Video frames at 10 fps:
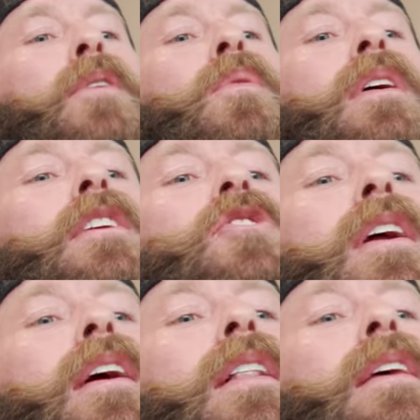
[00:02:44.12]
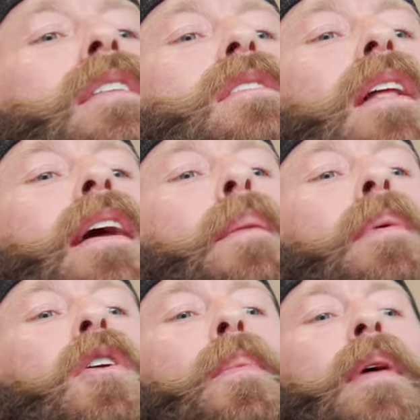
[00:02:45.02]
and really just try to clean this line up
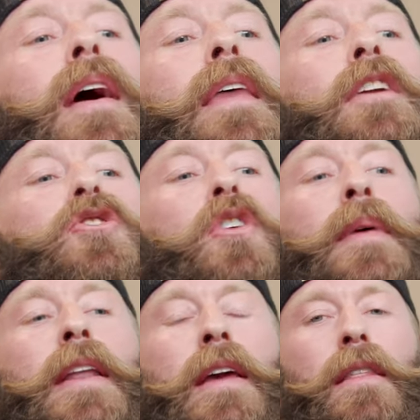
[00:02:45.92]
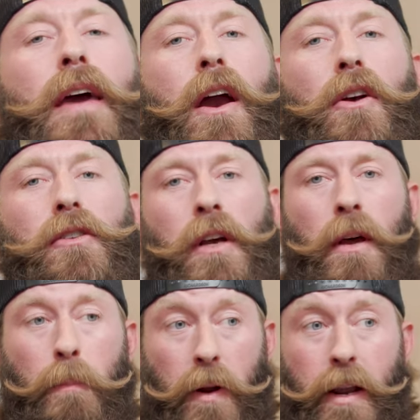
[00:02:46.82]
a little bit and then trim any of the hairs
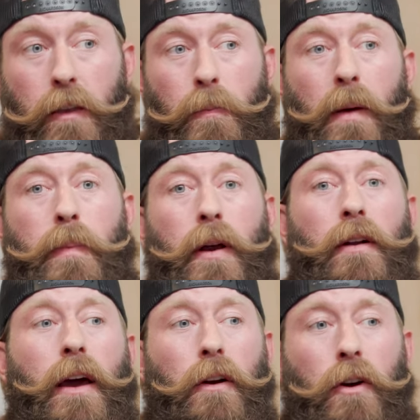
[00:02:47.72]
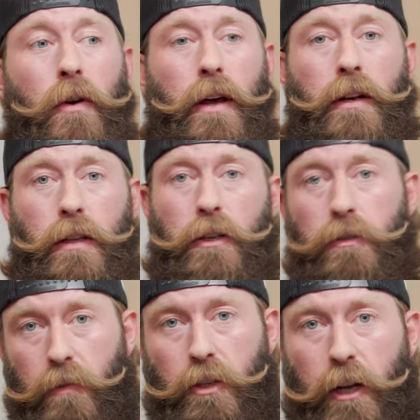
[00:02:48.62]
beneath my beard, kind of growing into the,
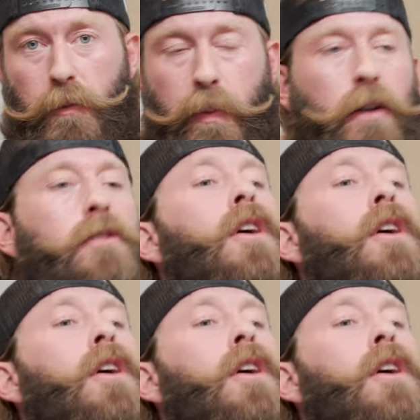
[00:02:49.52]
the chest beard.